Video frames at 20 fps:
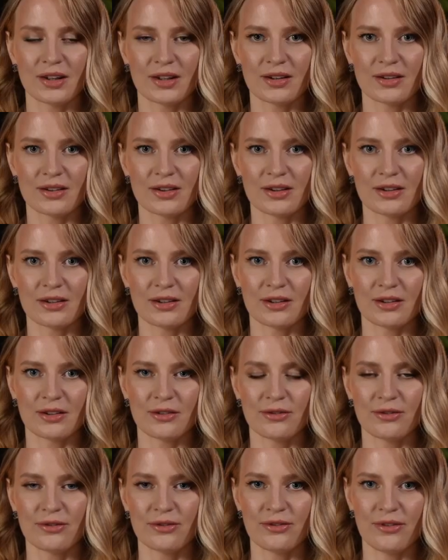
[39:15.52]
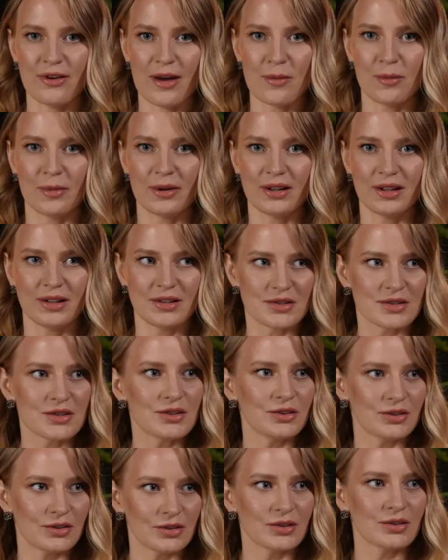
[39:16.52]
the family
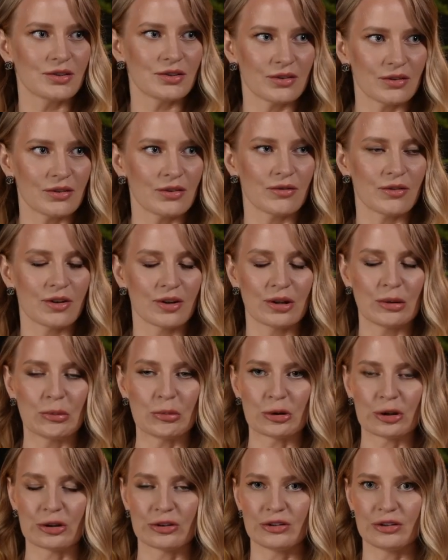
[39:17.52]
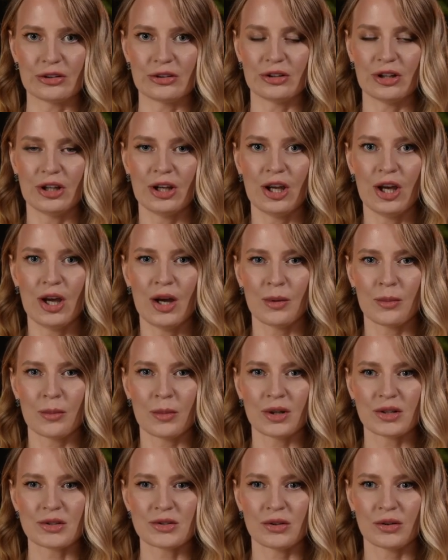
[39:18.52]
institute is very important.
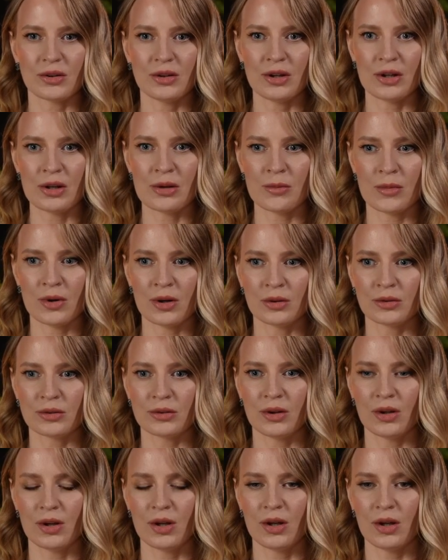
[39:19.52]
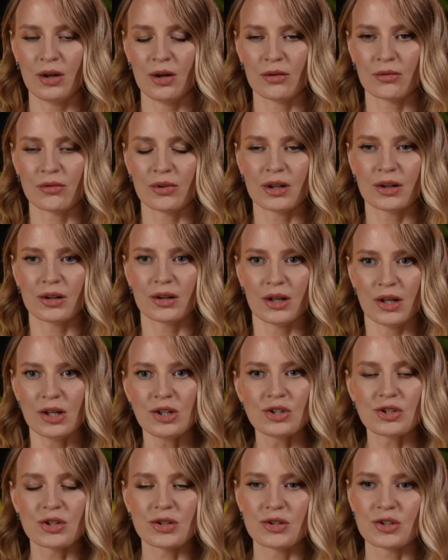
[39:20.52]
But talking about a
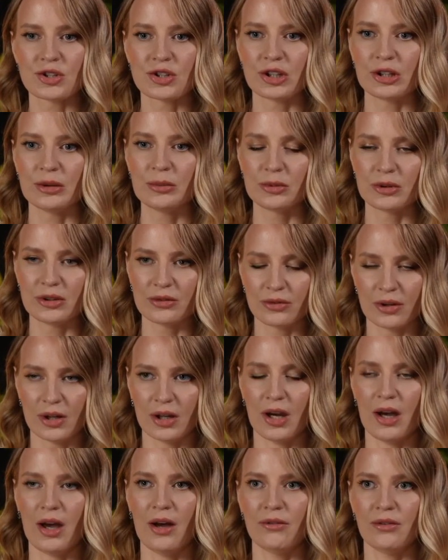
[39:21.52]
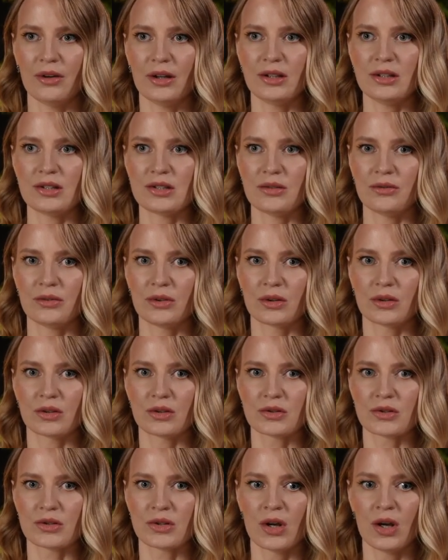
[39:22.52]
relationship, if I have any
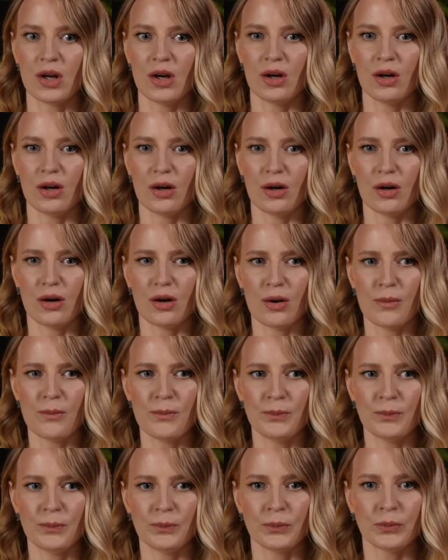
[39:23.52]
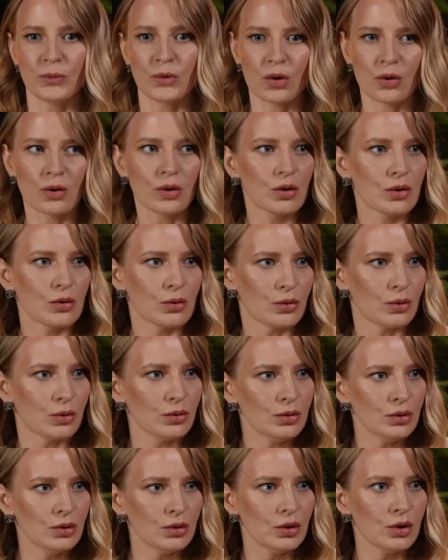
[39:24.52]
difficulties, not at
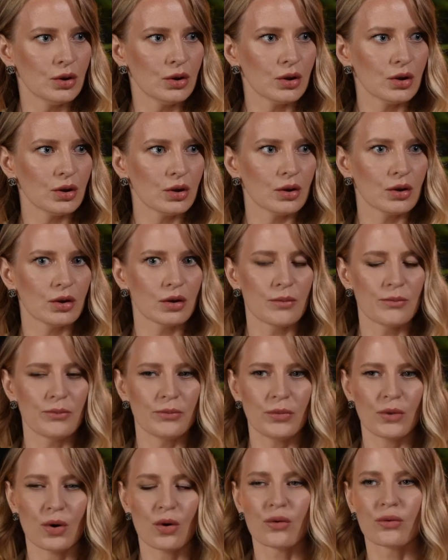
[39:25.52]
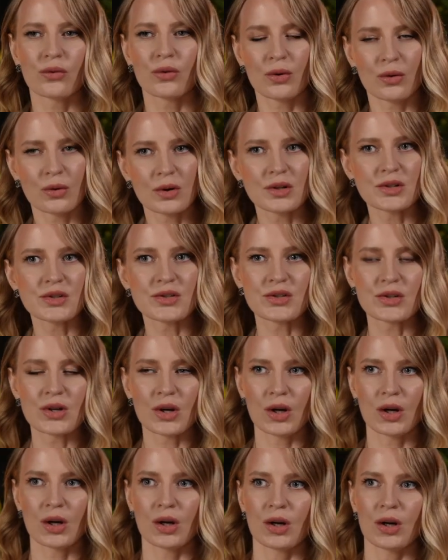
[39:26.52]
all. Of
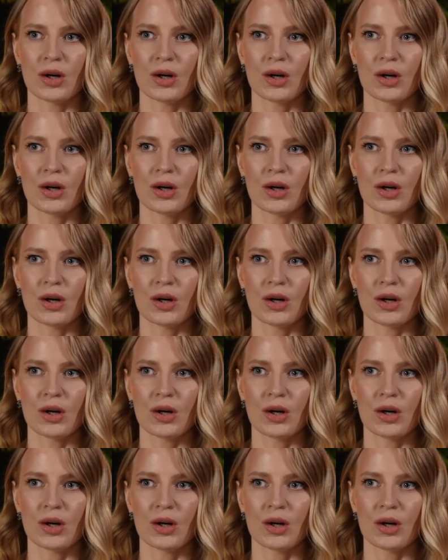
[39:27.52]
course,